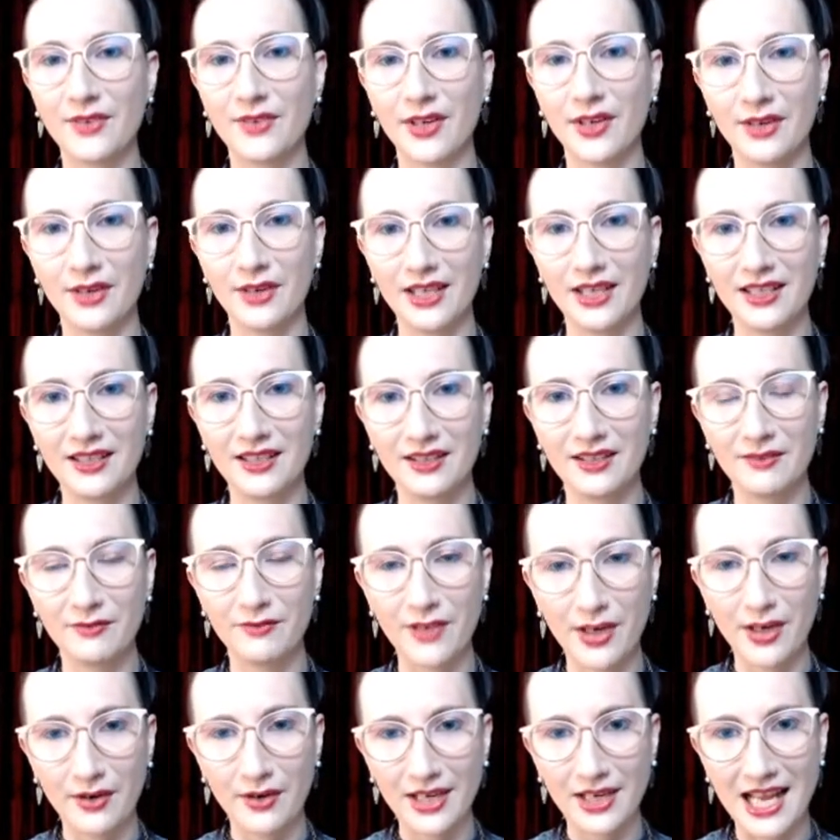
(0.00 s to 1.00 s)
Very,
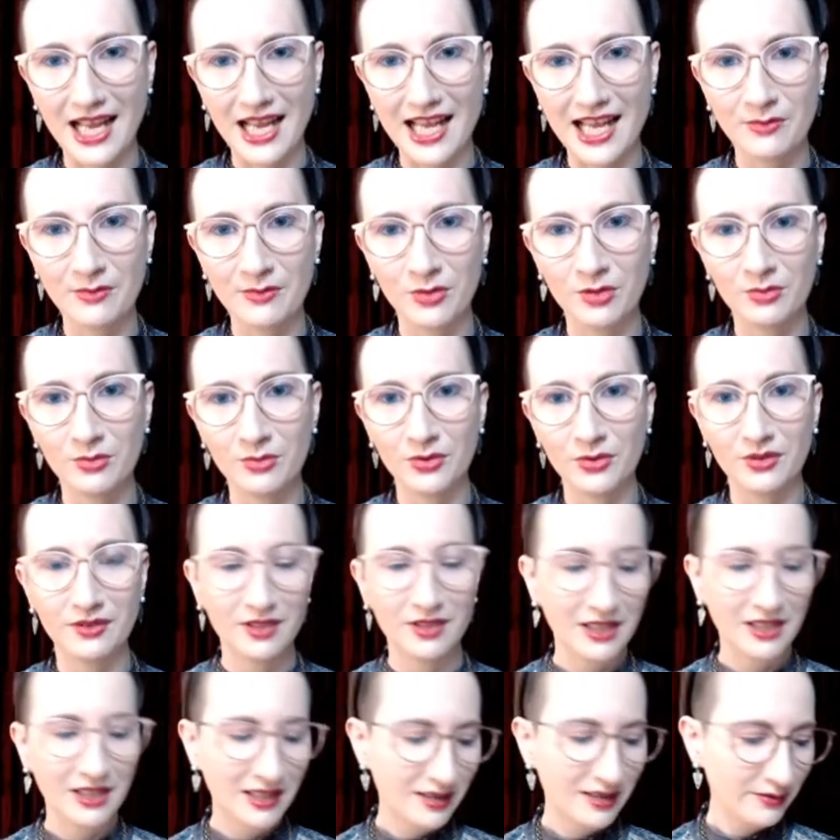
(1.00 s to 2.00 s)
very admirable.
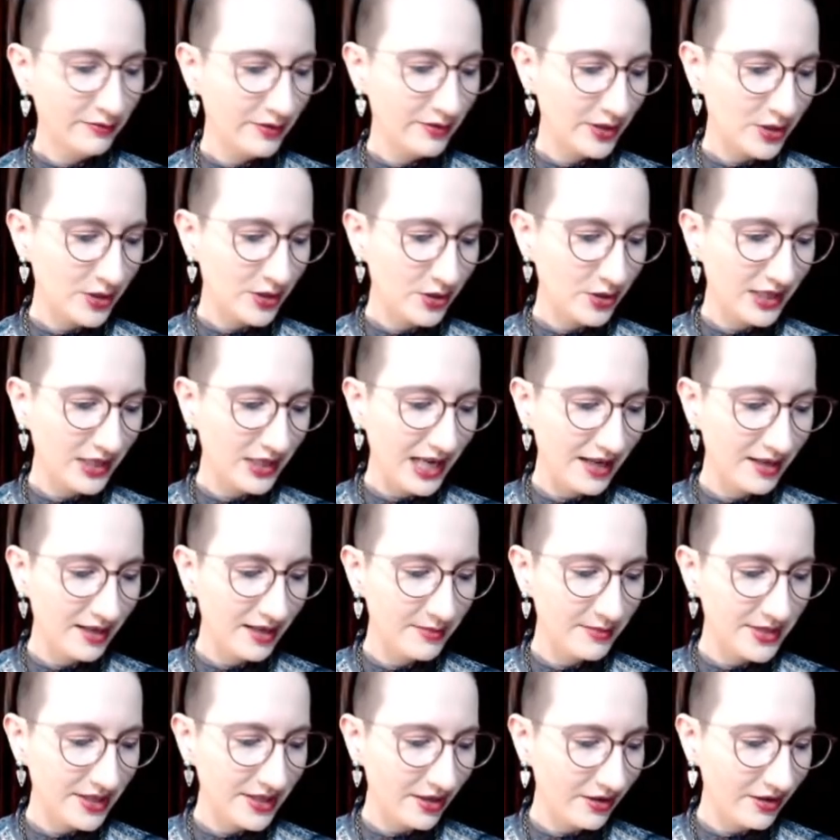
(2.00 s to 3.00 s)
Fictional Cat, I'm
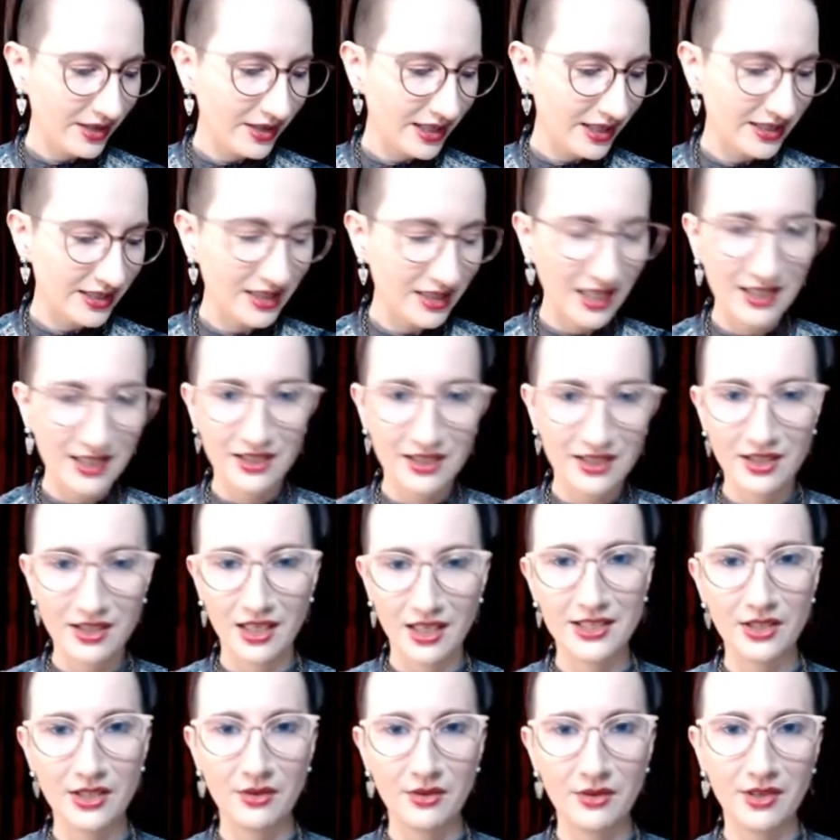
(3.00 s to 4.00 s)
sorry, I, I, I
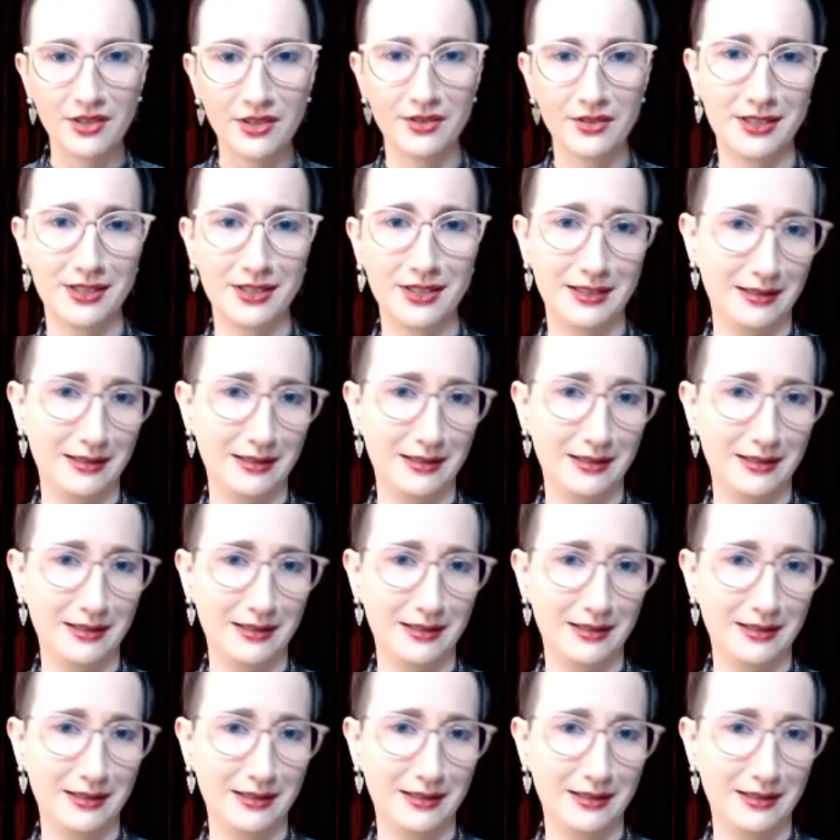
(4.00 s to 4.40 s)
don't understand.